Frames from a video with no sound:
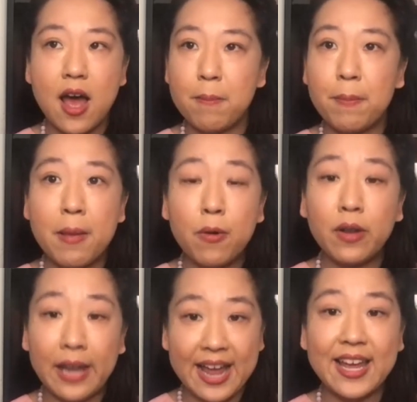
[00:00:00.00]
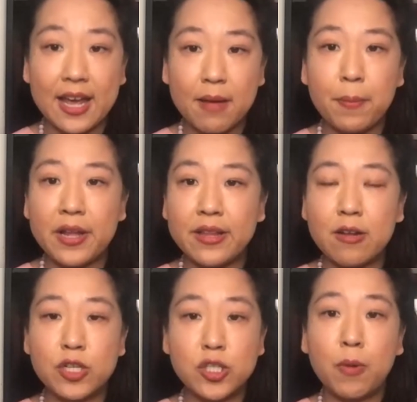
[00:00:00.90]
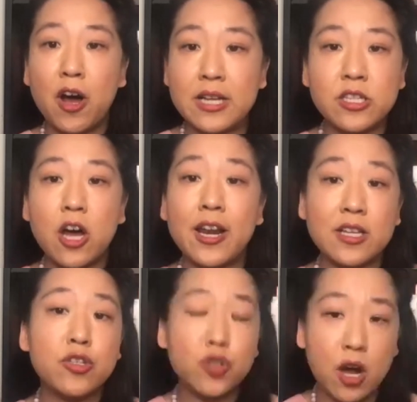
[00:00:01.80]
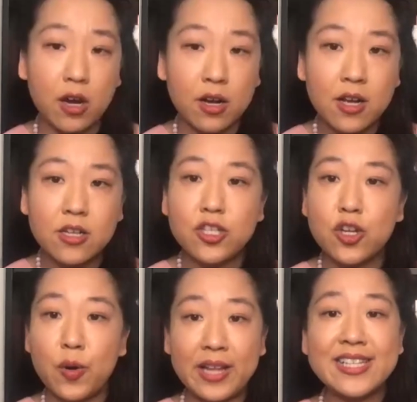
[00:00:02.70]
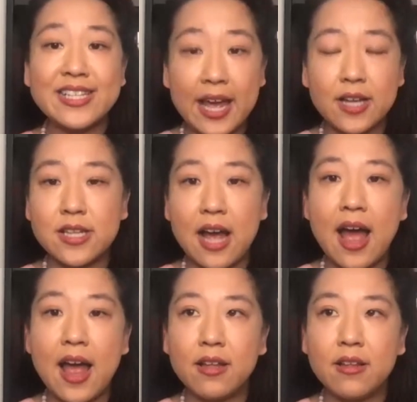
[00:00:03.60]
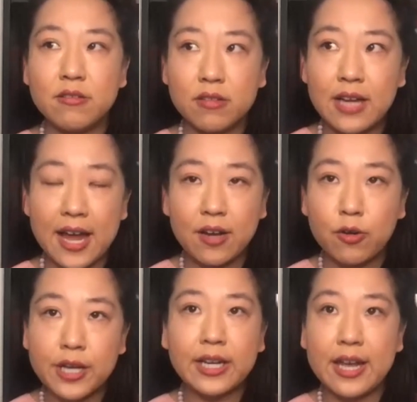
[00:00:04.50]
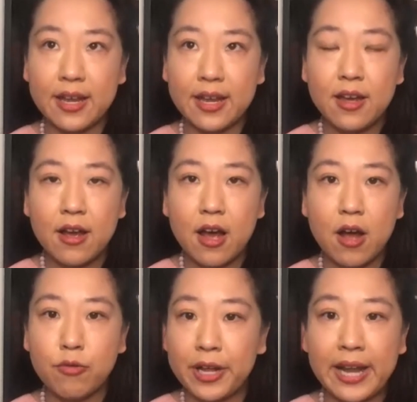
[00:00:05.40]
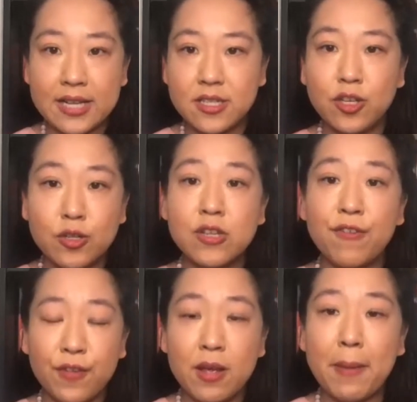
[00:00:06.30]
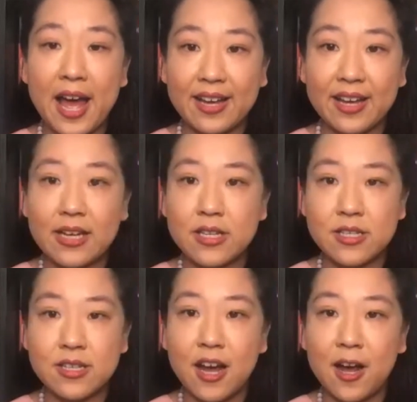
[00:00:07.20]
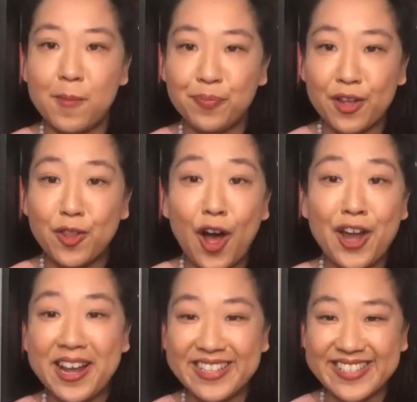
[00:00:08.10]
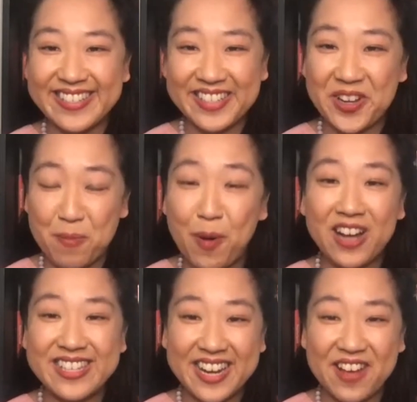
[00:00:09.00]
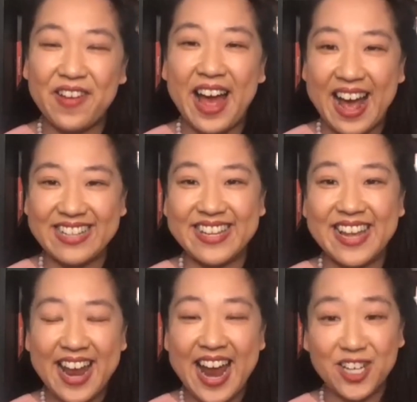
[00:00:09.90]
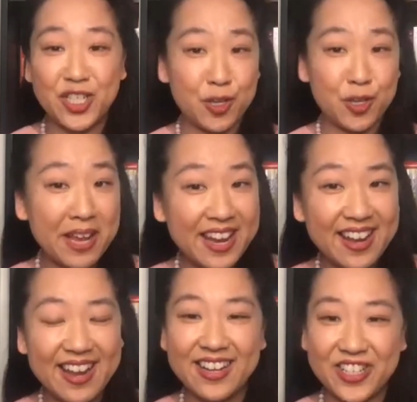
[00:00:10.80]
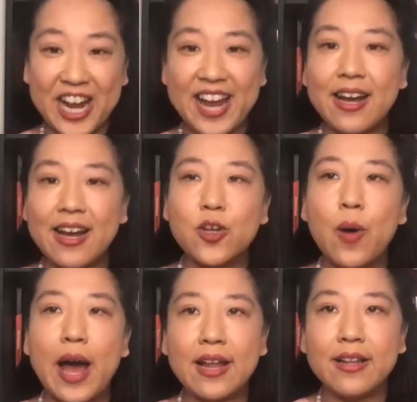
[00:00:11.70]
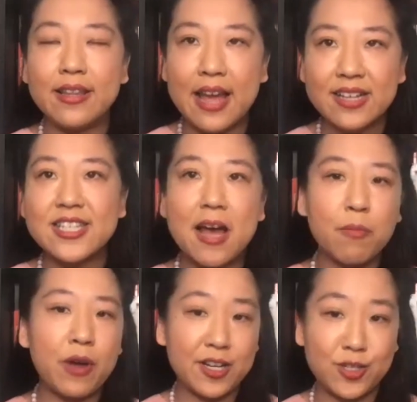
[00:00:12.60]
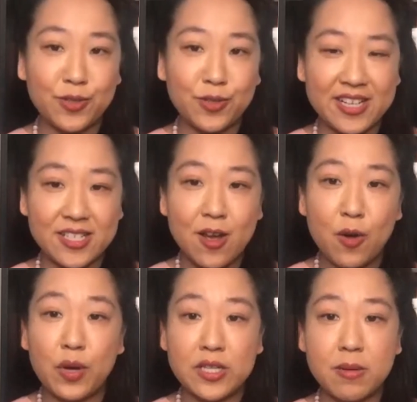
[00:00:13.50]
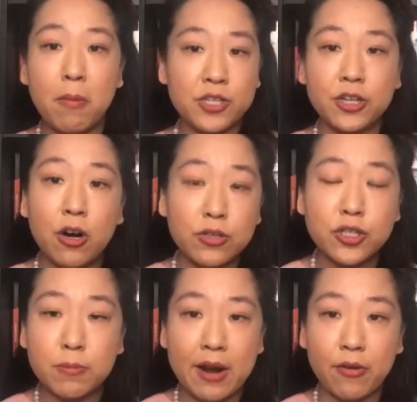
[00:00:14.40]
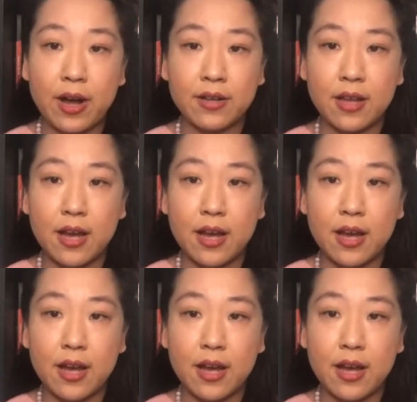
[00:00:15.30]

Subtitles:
people like it, but the response is not as strong. So in this case, I kind of quickly realized the user feedback is not as positive as it should be in China. So next time when I do this with a multicultural background